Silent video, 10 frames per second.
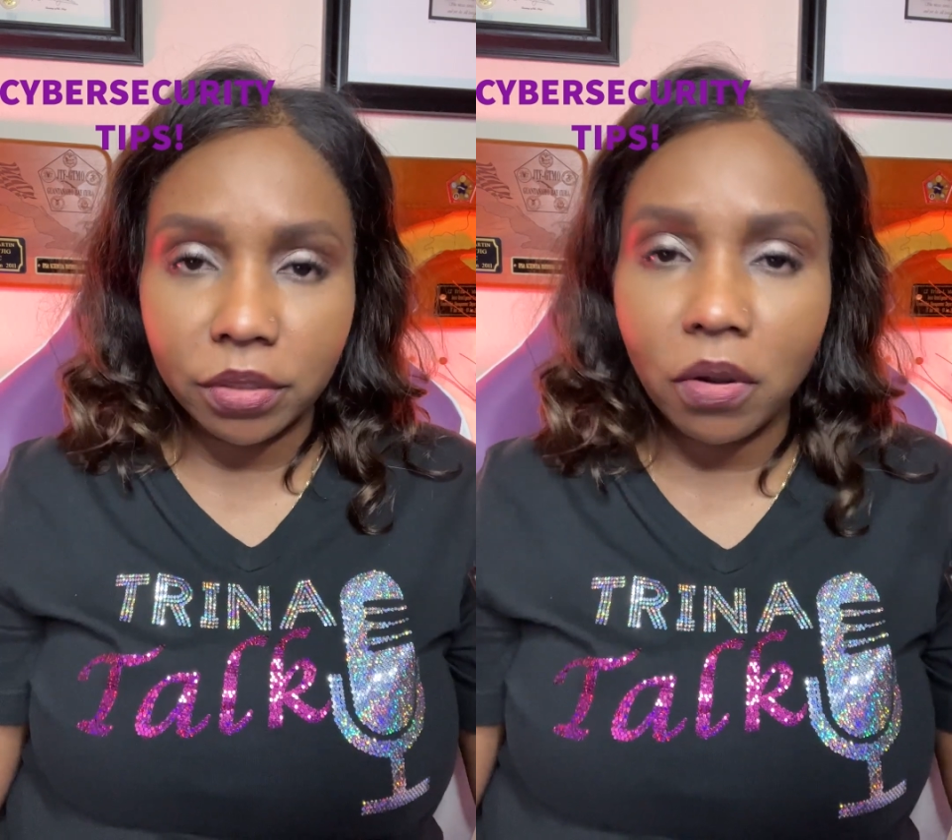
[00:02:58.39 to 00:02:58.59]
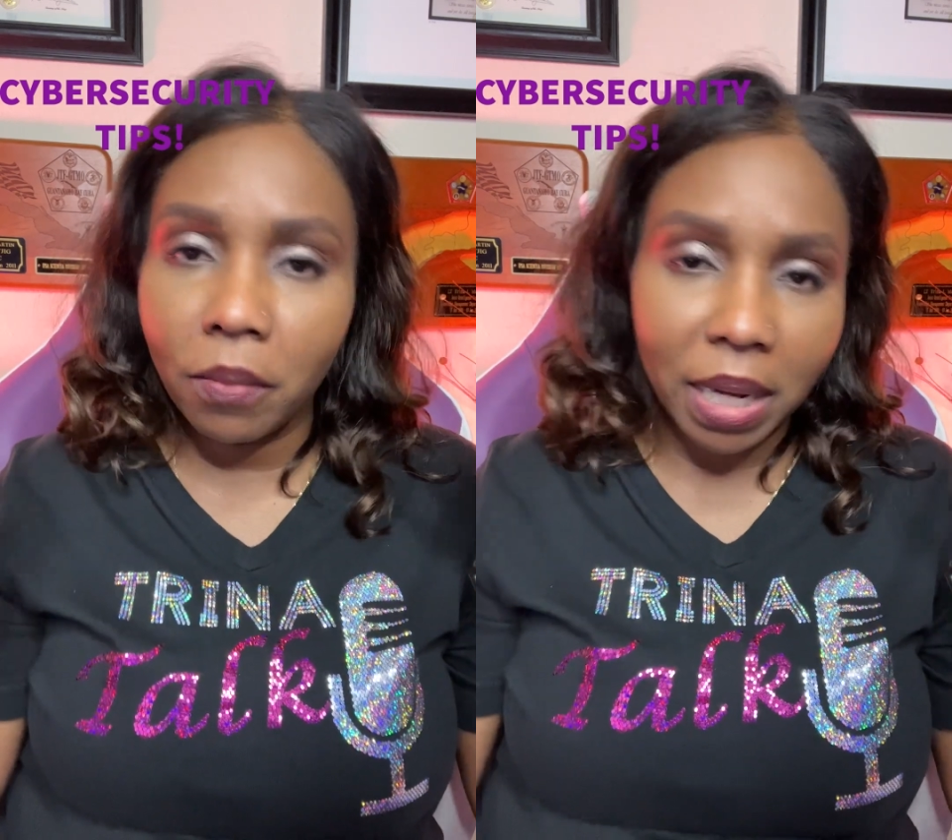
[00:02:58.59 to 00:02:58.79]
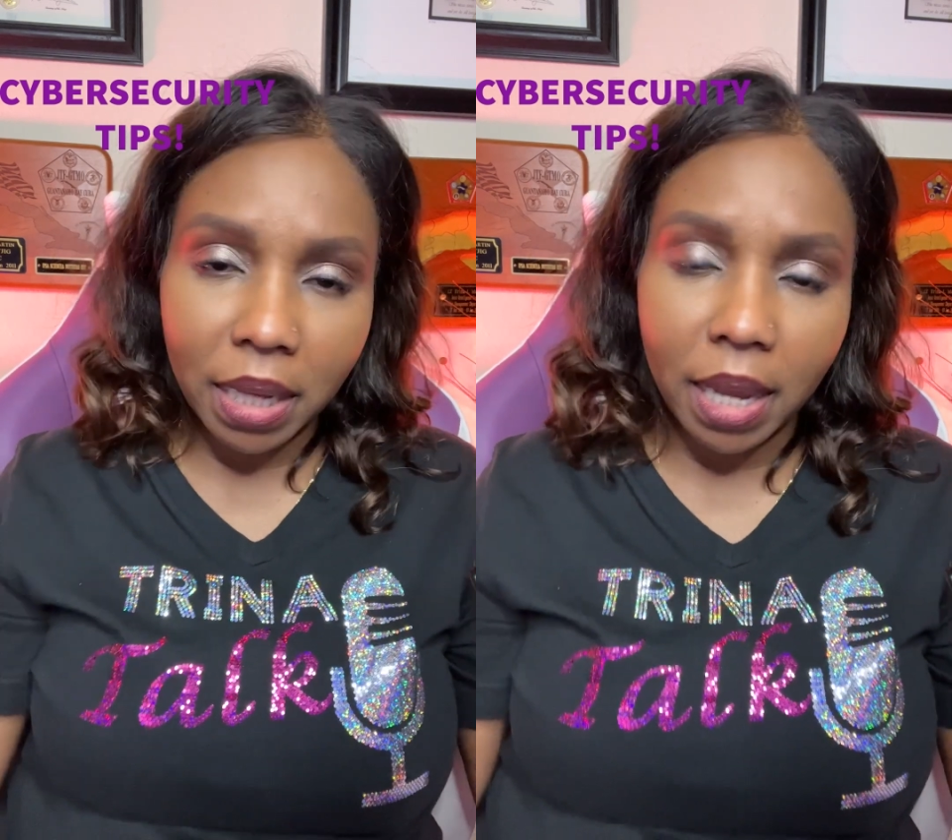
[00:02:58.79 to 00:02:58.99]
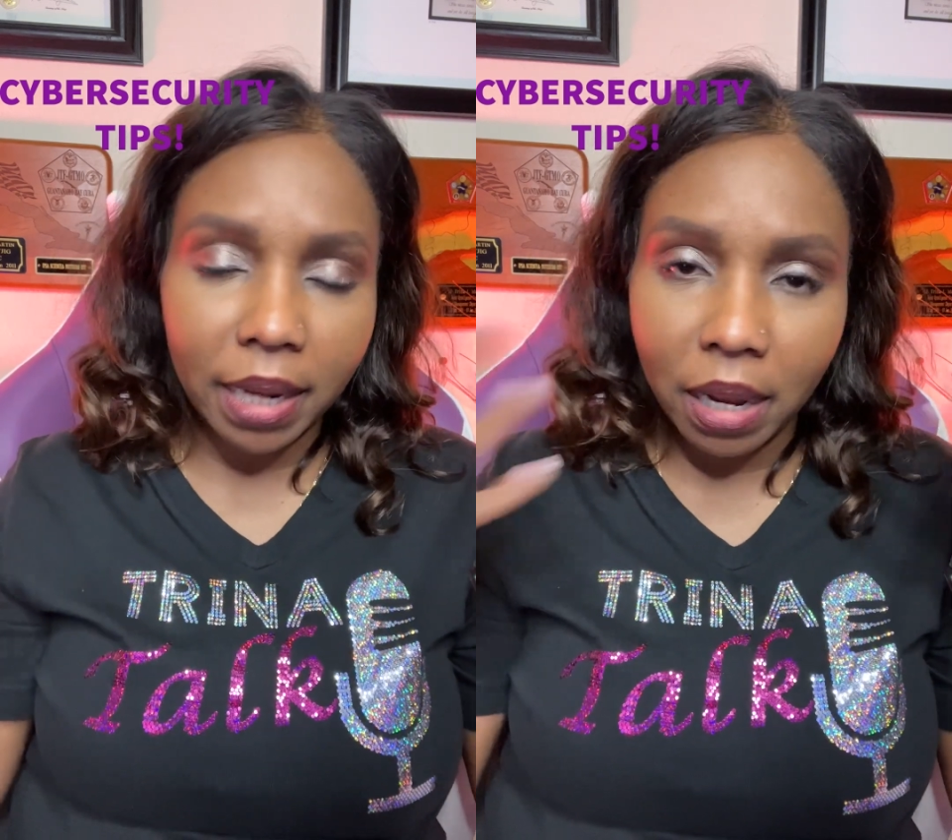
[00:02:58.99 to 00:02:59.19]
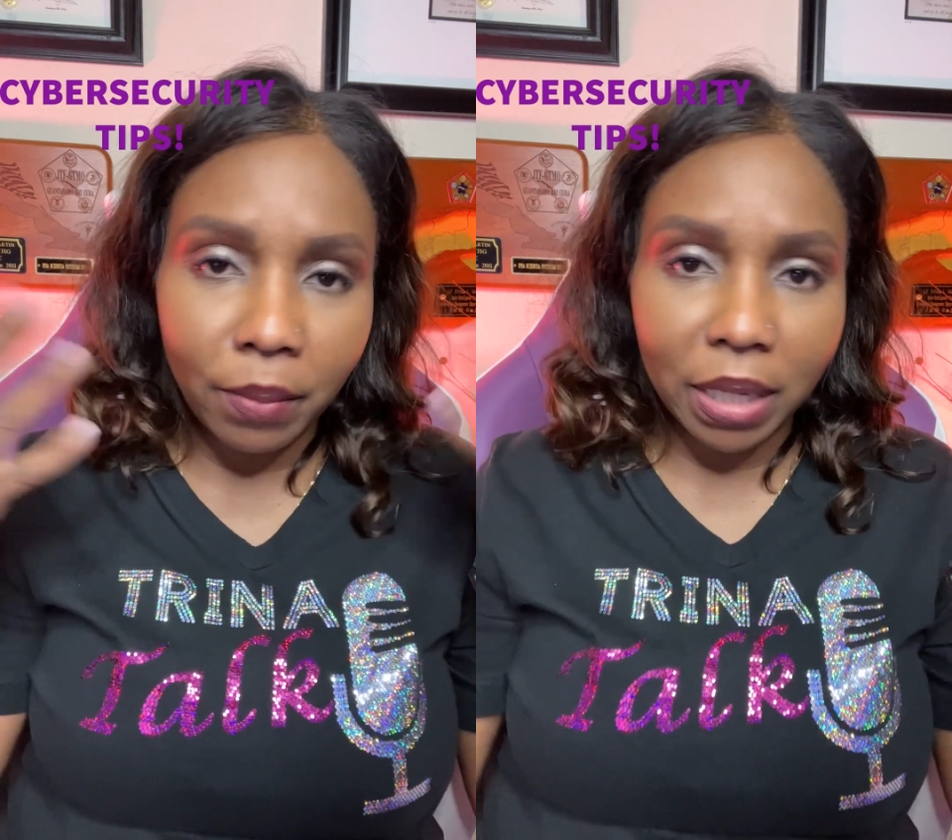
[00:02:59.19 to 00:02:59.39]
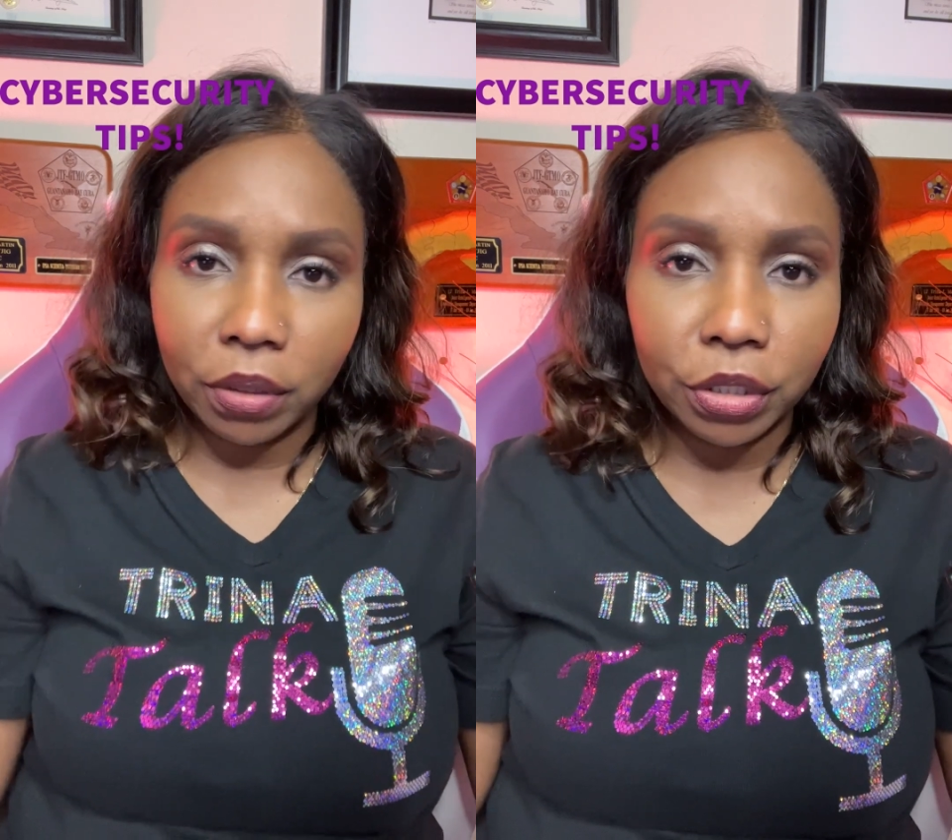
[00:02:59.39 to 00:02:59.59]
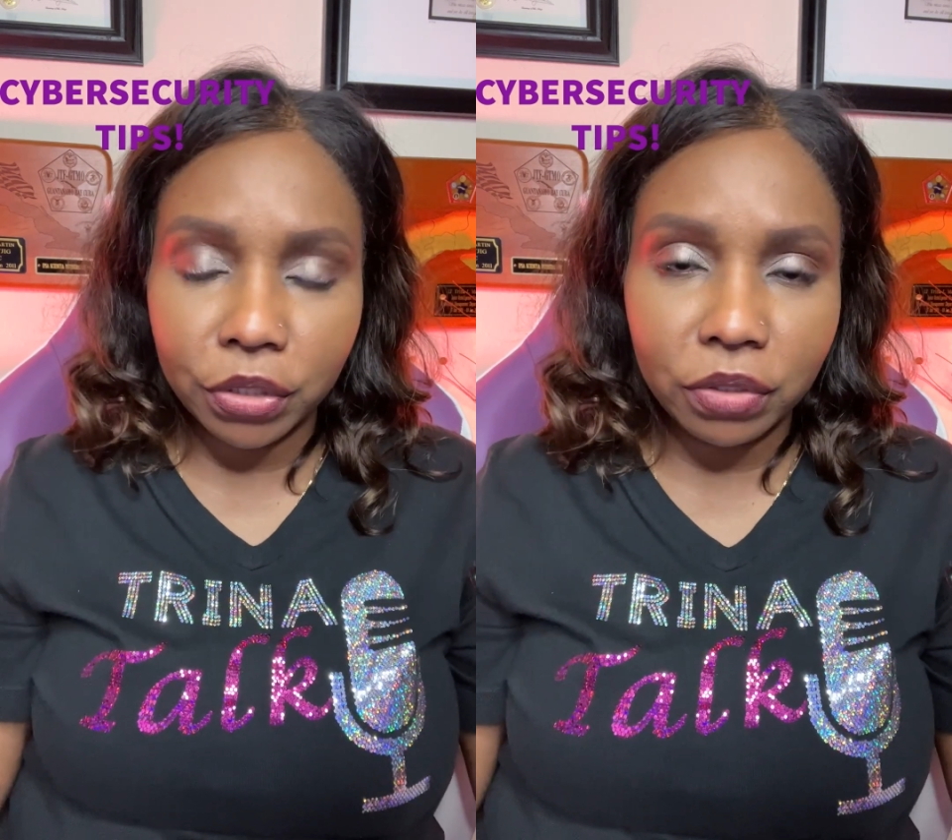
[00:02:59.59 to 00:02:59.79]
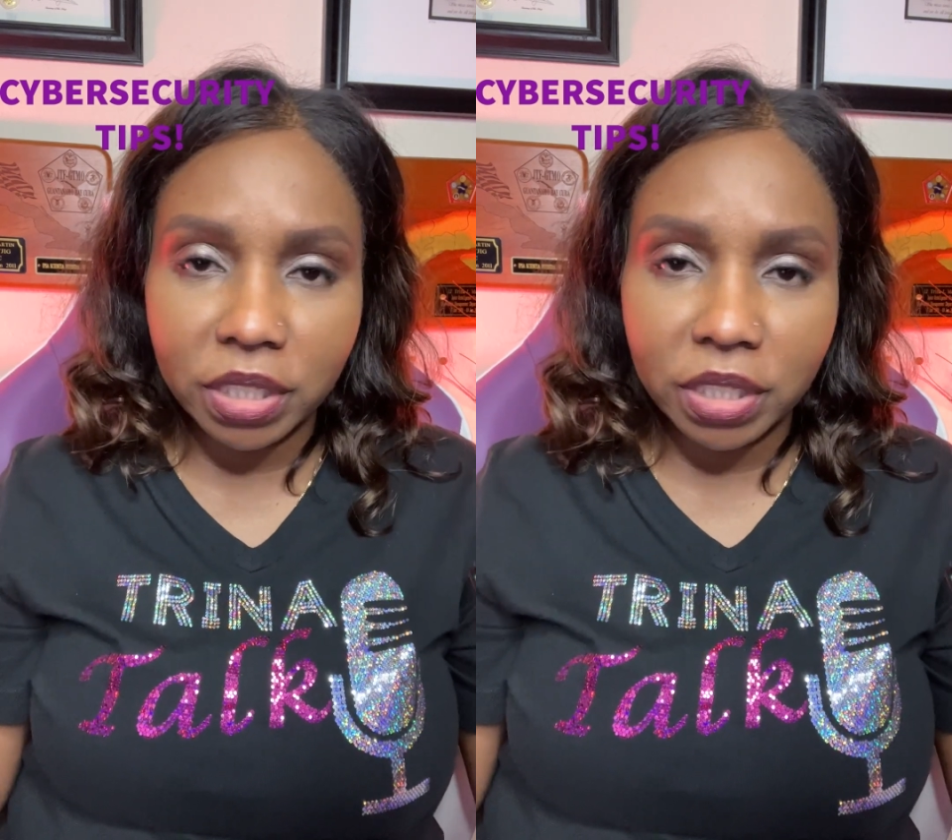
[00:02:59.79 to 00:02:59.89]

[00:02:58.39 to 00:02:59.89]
Oh my God, how am I going to do this